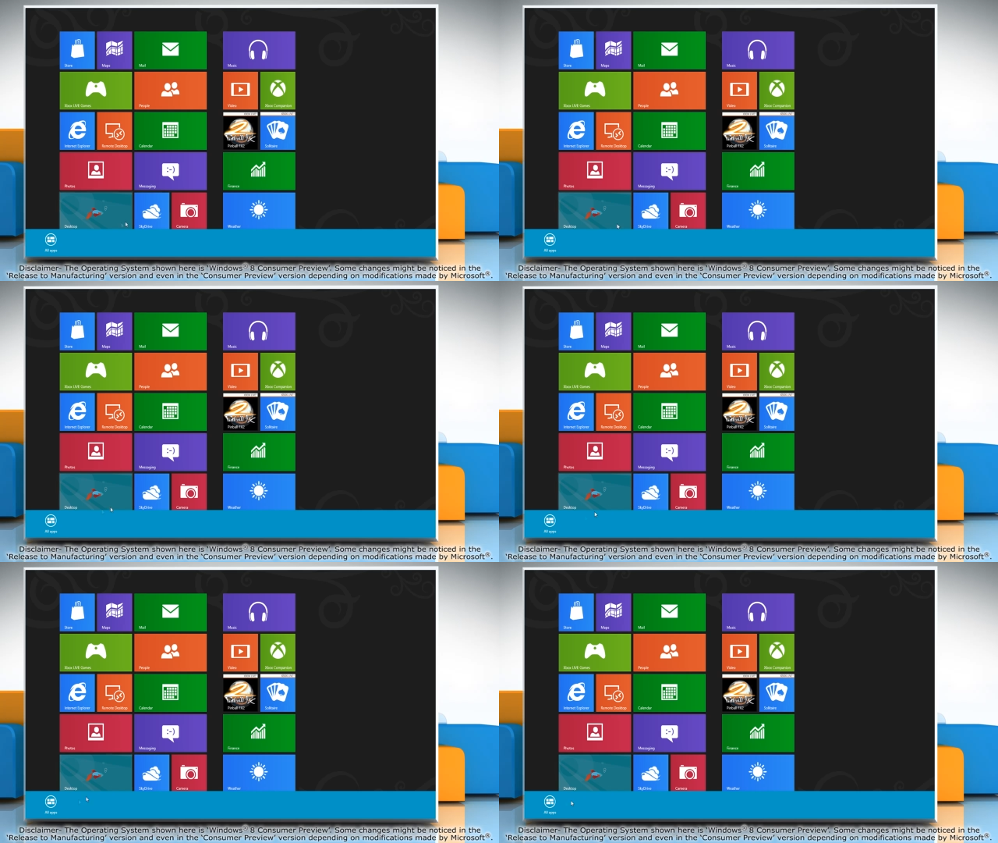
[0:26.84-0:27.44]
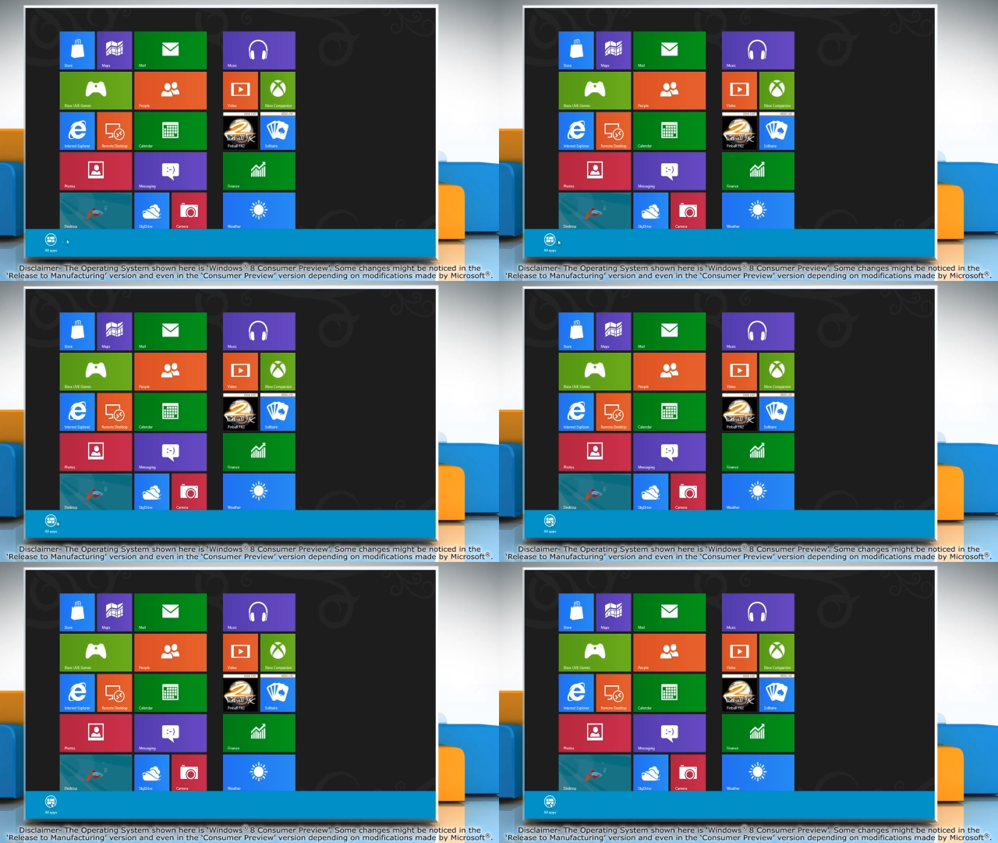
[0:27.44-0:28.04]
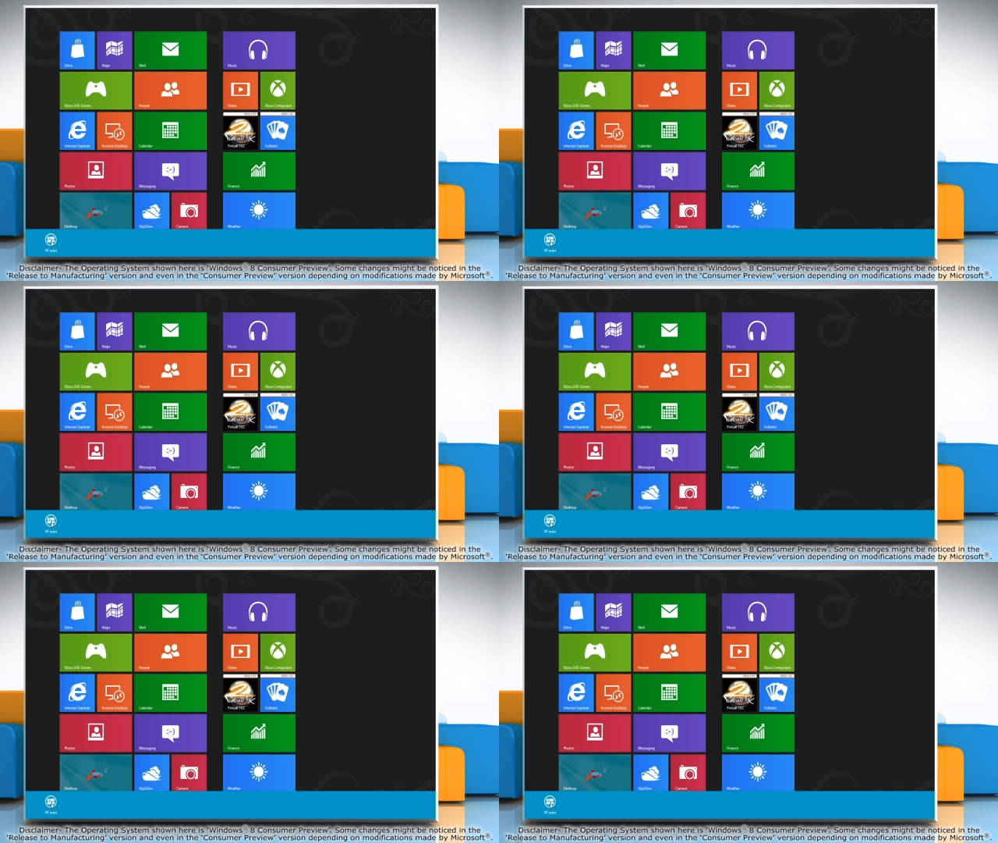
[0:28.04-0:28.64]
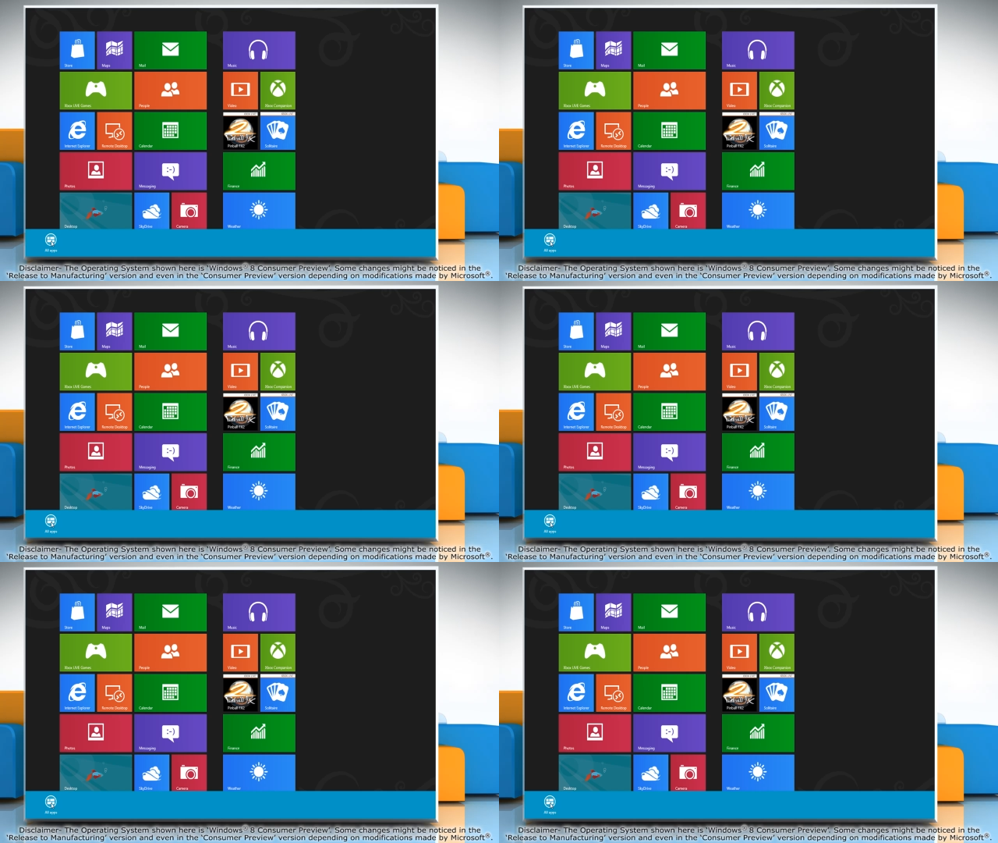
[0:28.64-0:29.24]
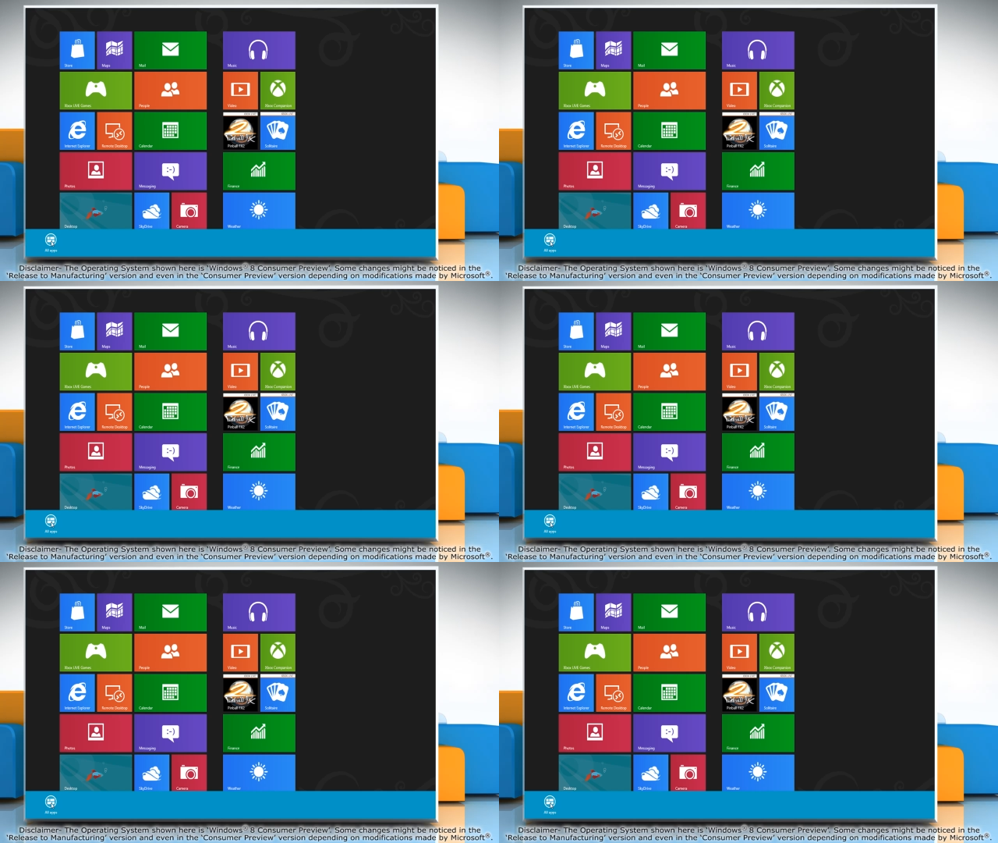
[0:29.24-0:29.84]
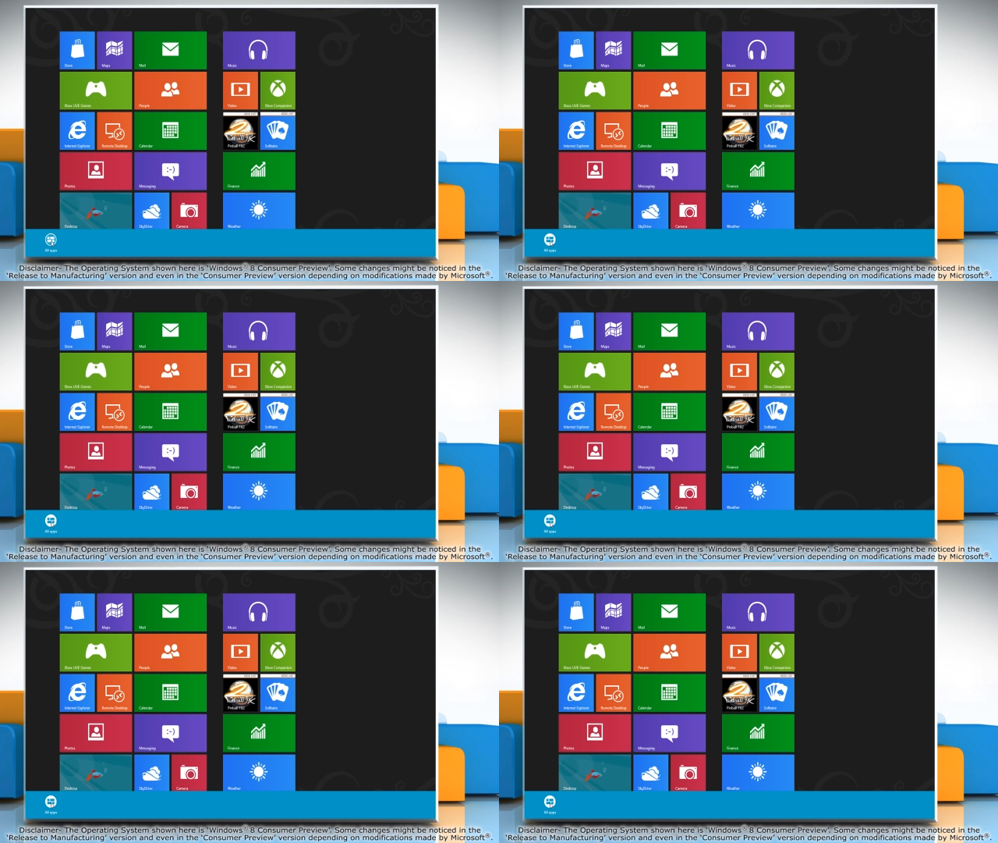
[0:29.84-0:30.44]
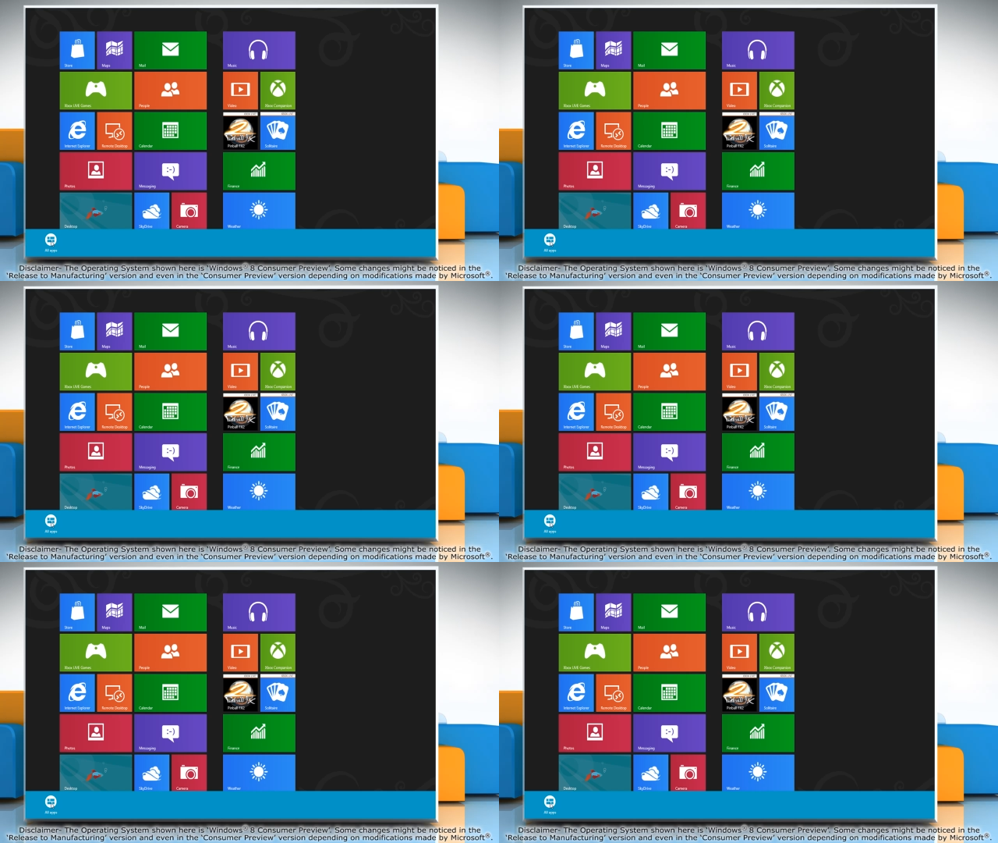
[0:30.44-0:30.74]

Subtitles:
Nobody's mouth can be seen.